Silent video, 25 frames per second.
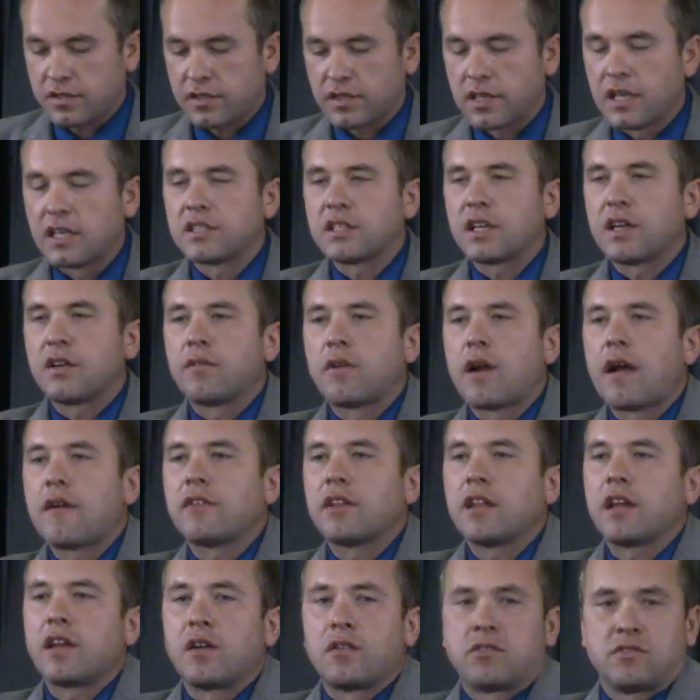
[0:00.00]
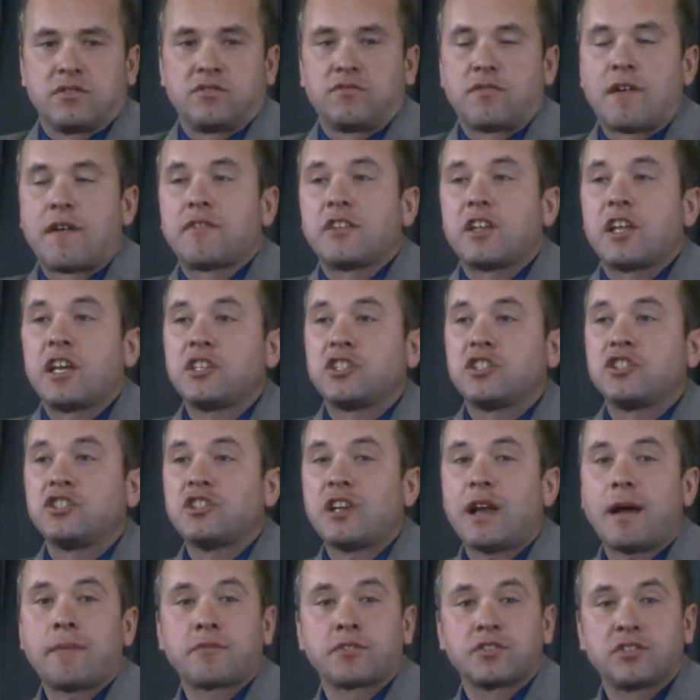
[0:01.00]
Because in Revelation
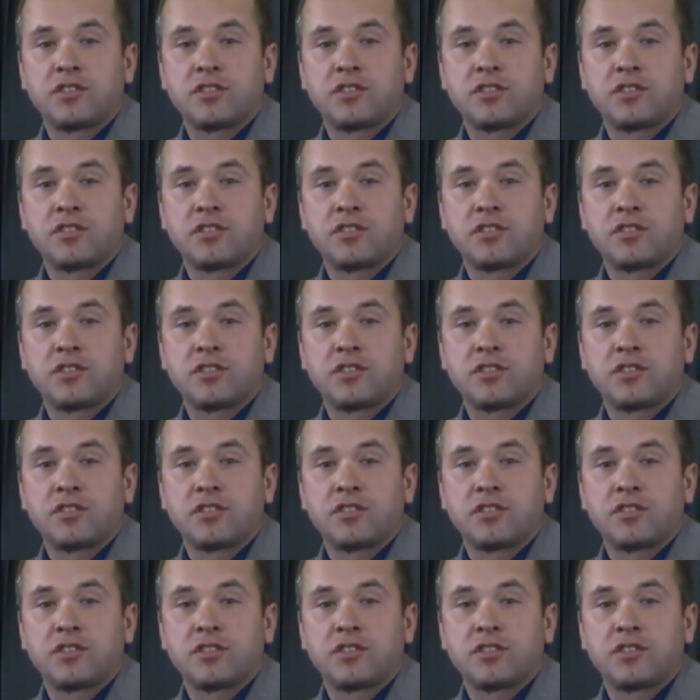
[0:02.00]
chapter